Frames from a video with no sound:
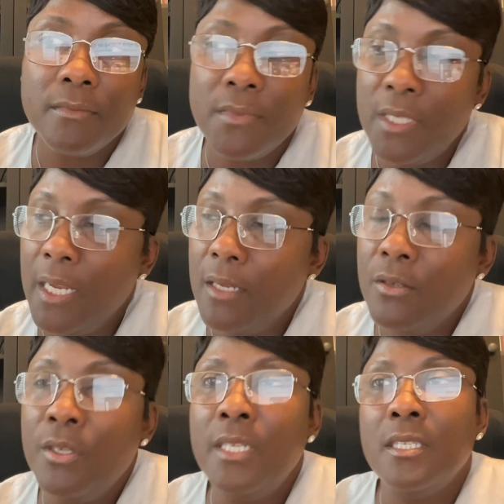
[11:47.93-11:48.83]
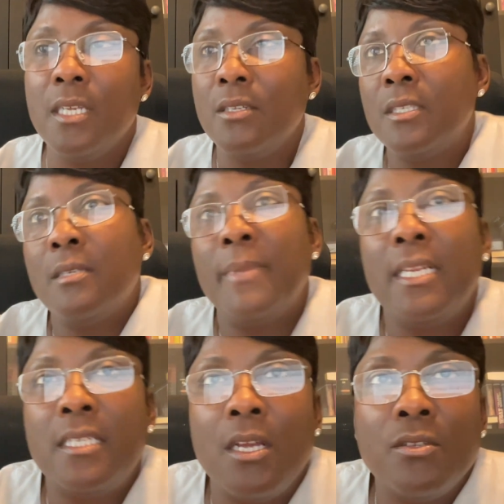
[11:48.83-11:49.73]
Yeah, you need to talk to somebody.
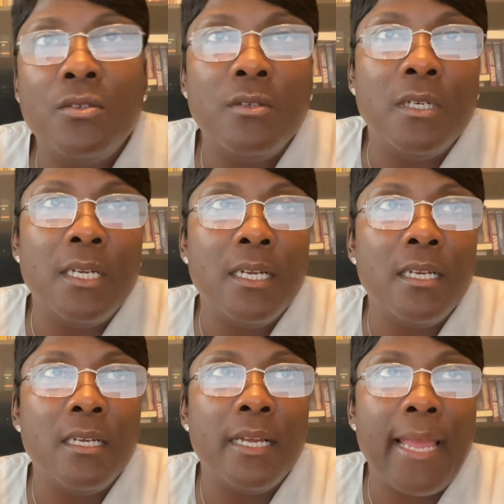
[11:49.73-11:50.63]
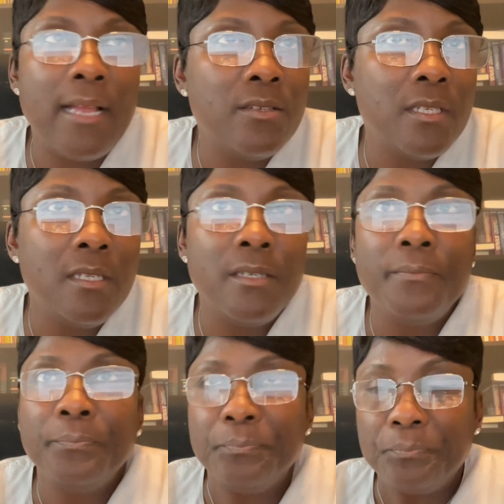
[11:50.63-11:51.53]
Talk to a counselor
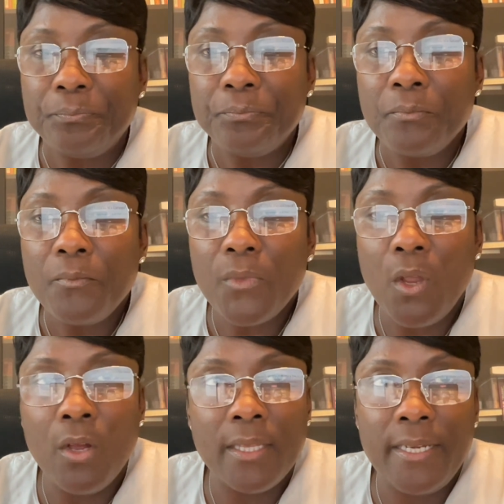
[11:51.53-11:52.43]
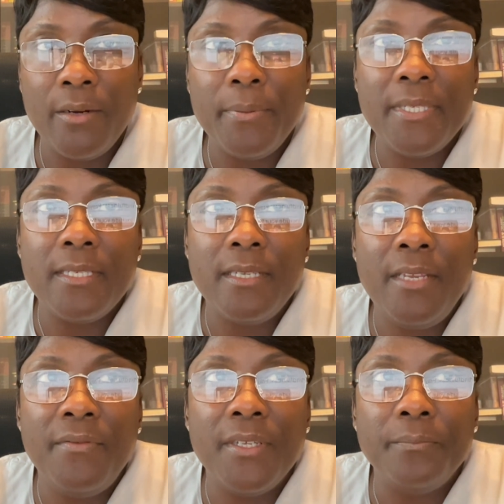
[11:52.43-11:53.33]
or a therapist
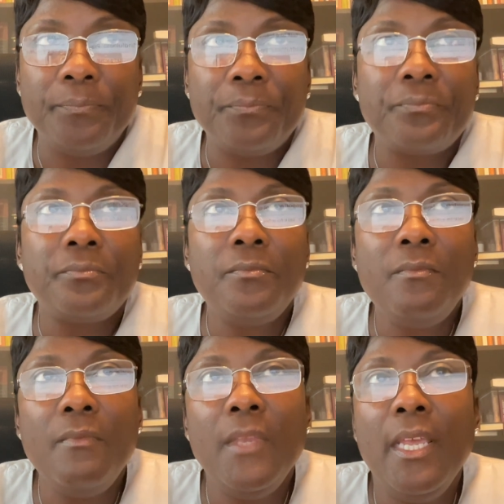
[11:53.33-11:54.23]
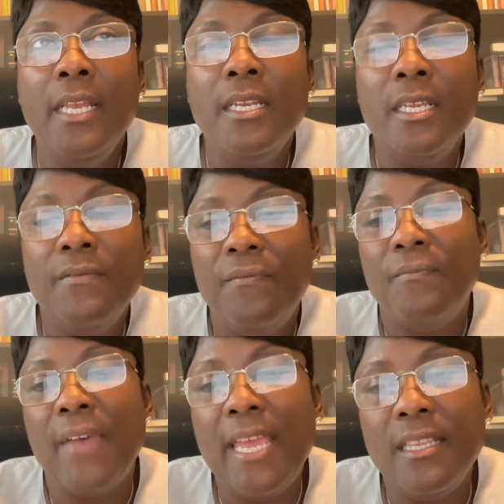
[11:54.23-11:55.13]
even. And then
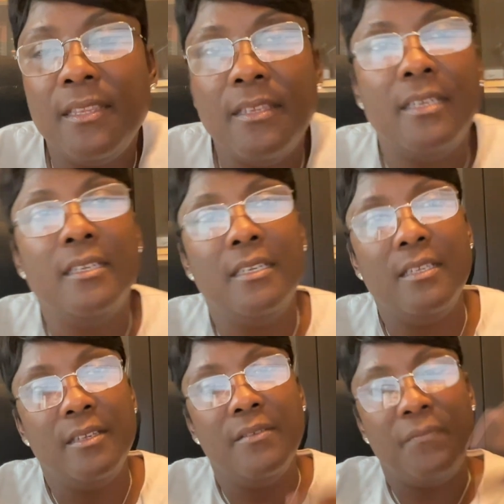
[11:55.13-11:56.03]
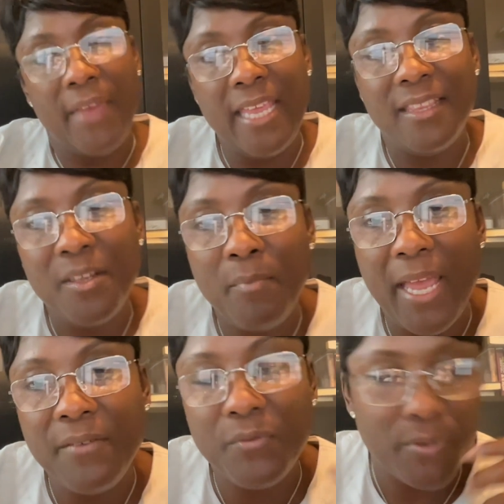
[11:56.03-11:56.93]
faith and
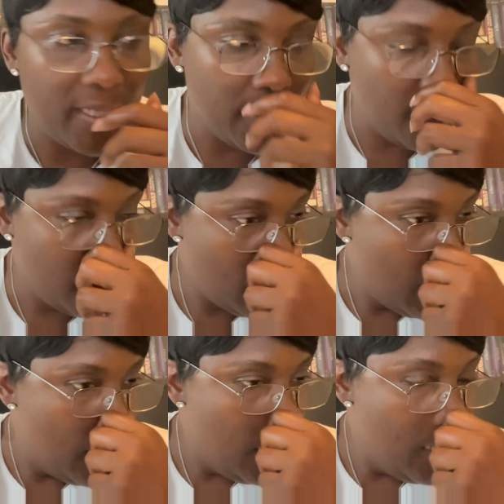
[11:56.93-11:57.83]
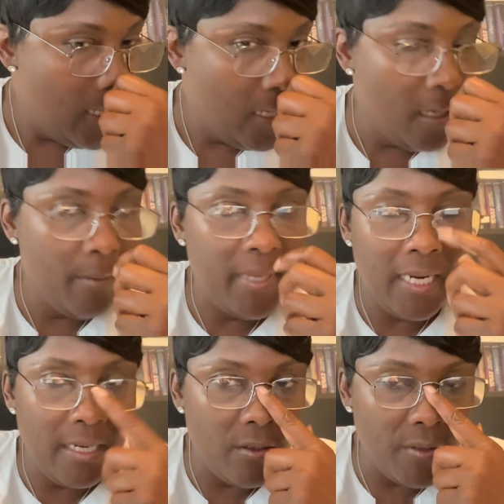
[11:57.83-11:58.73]
mindfulness. And
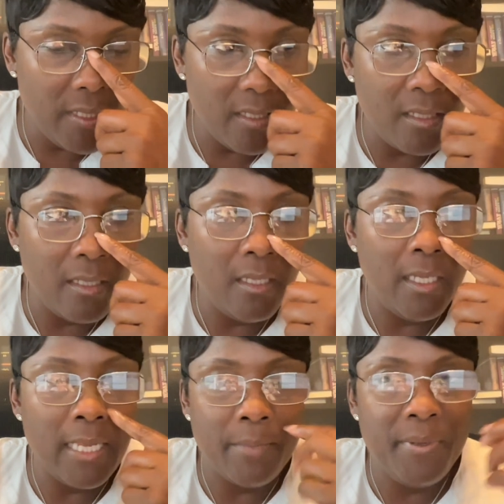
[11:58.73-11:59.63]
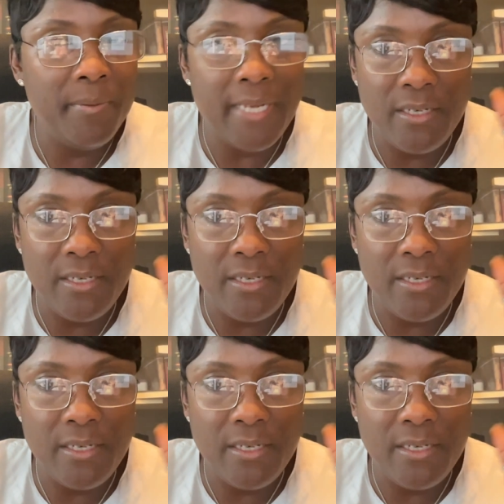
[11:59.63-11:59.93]
I know it's a lot of people that